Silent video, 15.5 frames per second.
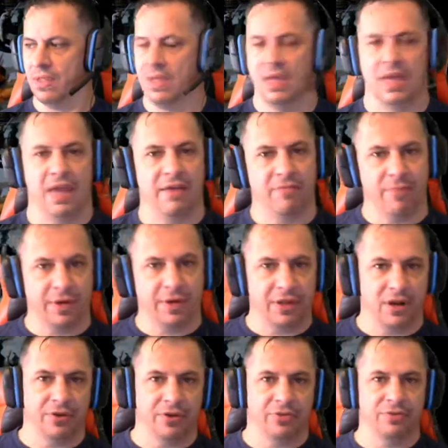Hey everybody,
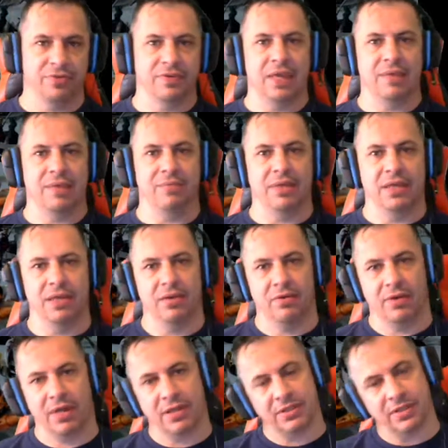Arthur of Gaming here.
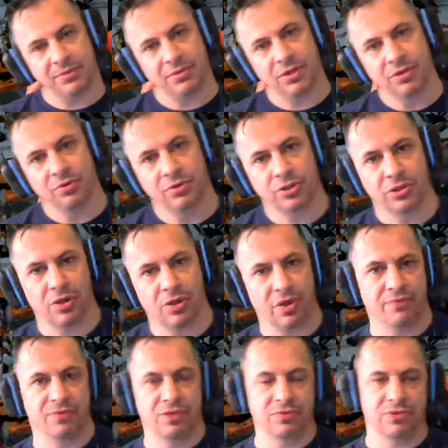I got something new to show
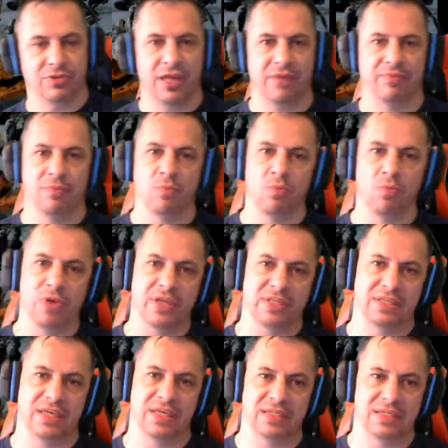off to you today from
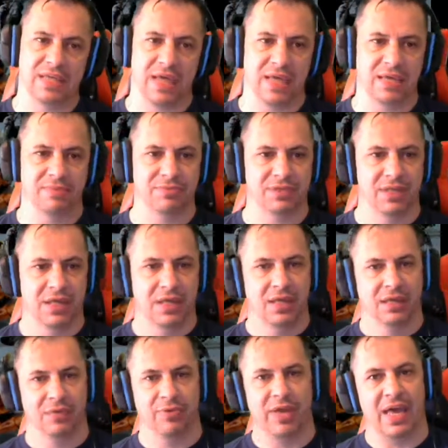Wizkids Games.
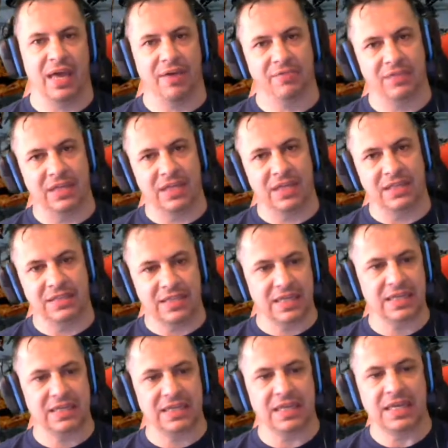We have the
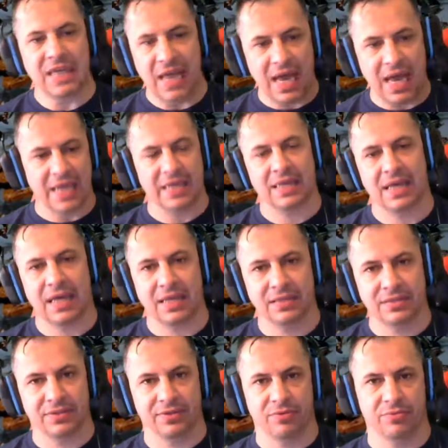D&D
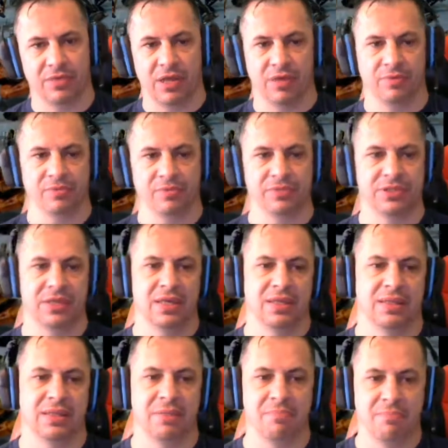Icons of the Realms,
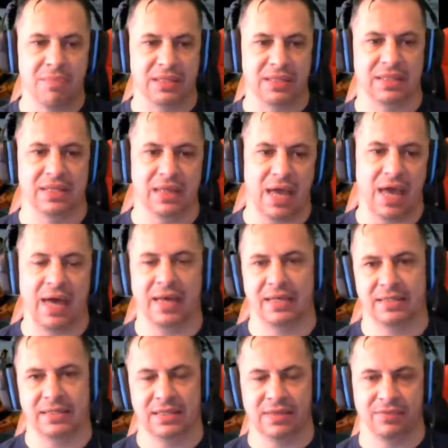the Mythic
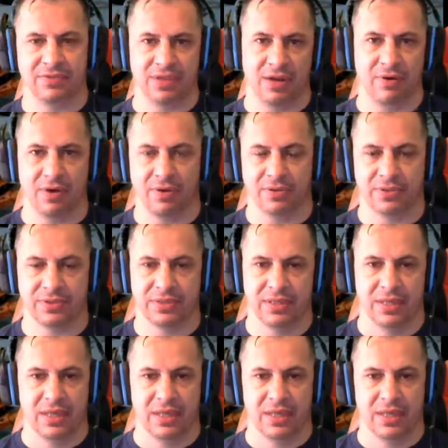Odyssey of Theros.